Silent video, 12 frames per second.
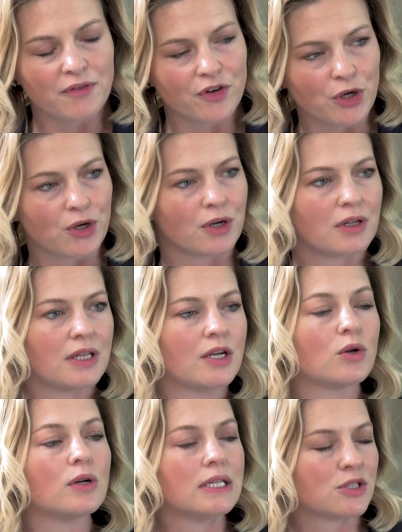of your
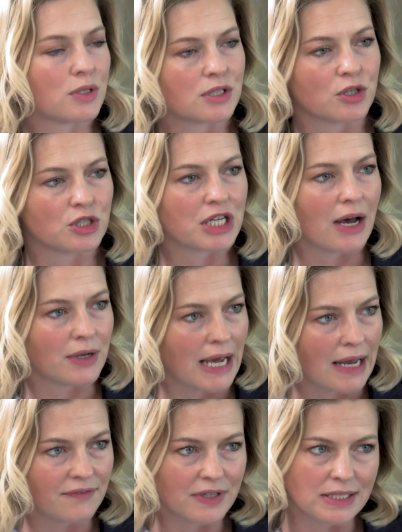clinical interests are child
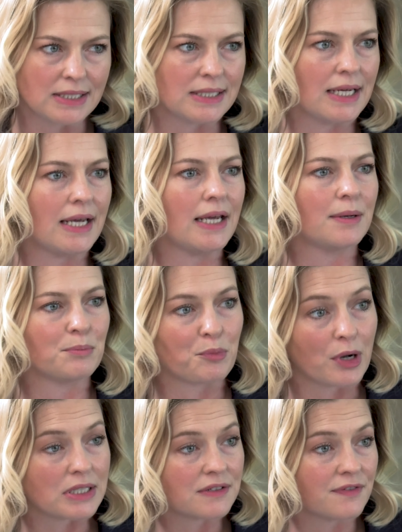advocacy and
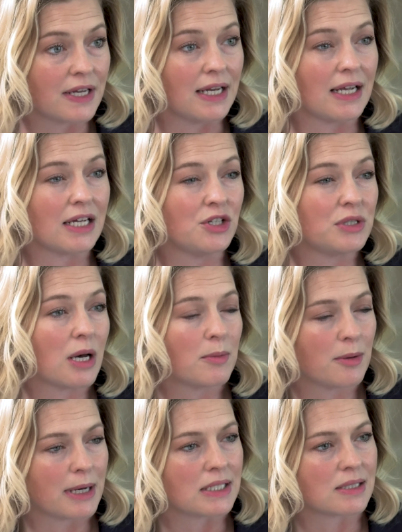breastfeeding. Can you tell me
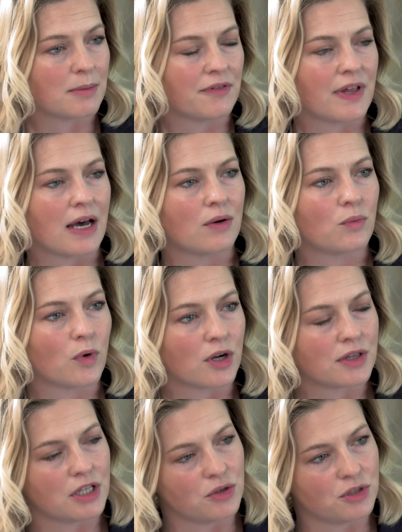about some of that work
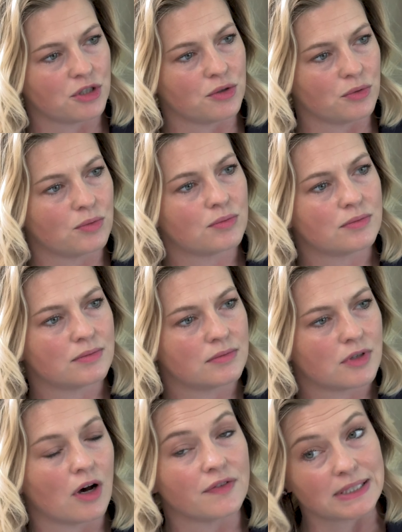that you do
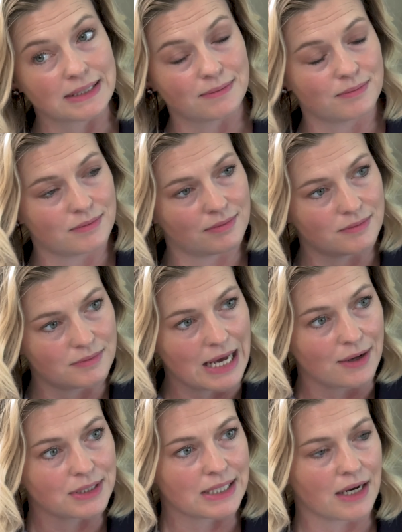on this
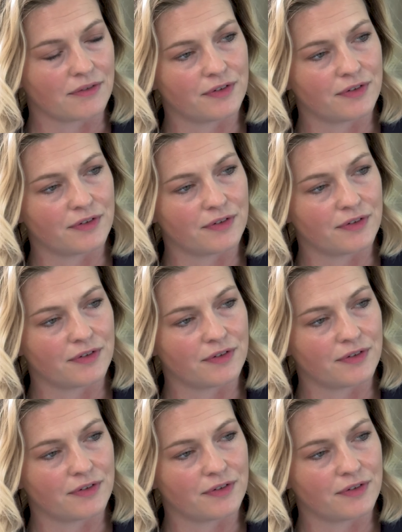outside of